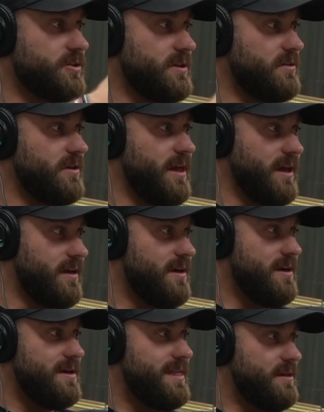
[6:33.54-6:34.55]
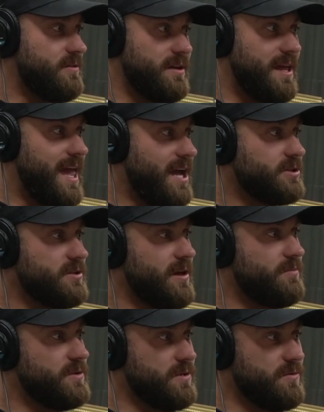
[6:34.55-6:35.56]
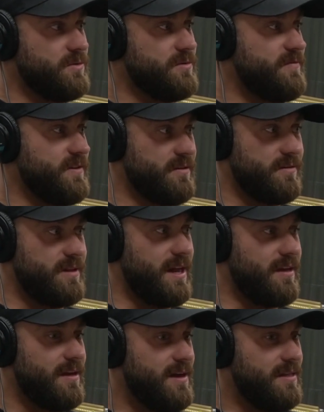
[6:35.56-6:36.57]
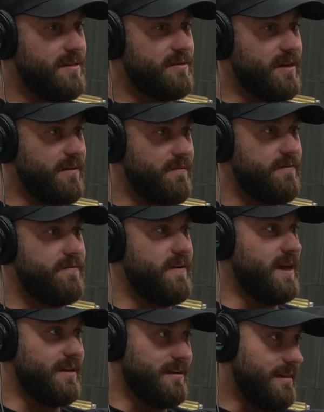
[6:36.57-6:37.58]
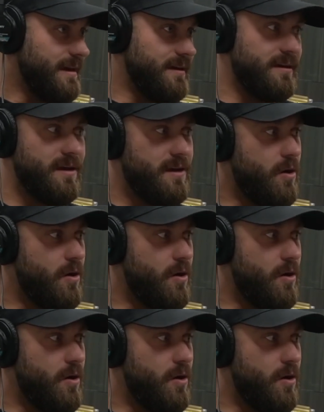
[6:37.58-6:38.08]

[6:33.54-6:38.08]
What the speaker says: they're like, that catches up to you, and you feel like this, like, fake, like,